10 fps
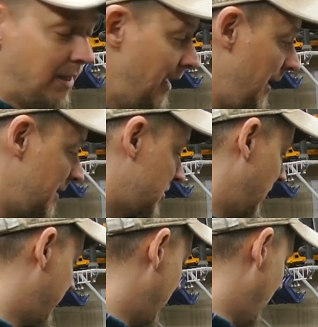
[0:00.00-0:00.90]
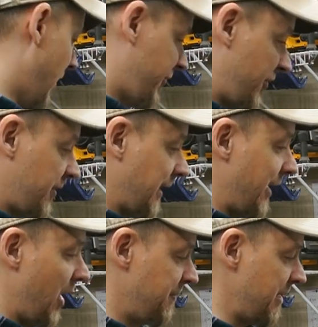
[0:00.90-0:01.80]
And so I thought, well, since I got
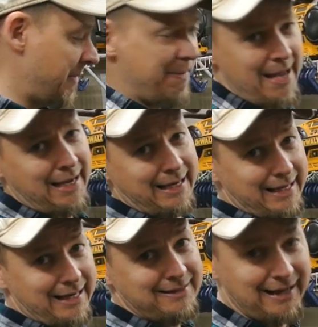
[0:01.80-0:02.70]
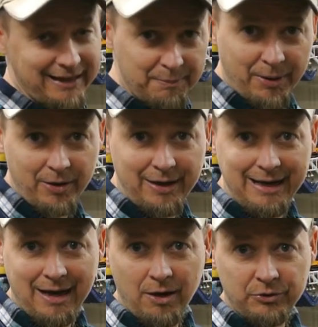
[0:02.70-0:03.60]
to update my bag, I got to take it apart
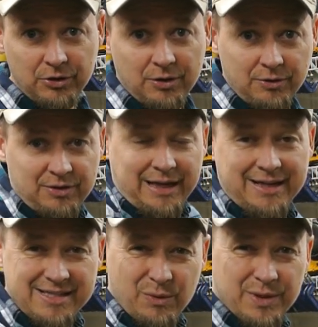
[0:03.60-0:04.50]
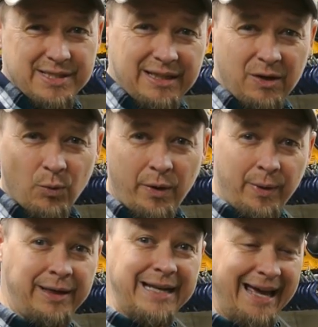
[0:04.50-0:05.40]
anyhow to kind of see what's in it. What do
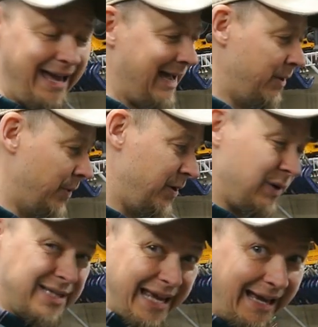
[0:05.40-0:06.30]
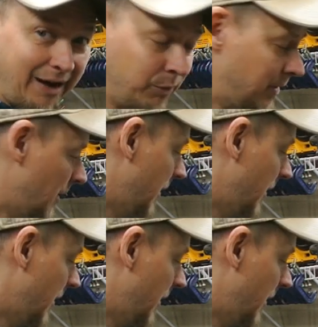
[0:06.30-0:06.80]
I need to add? What do I need to take out?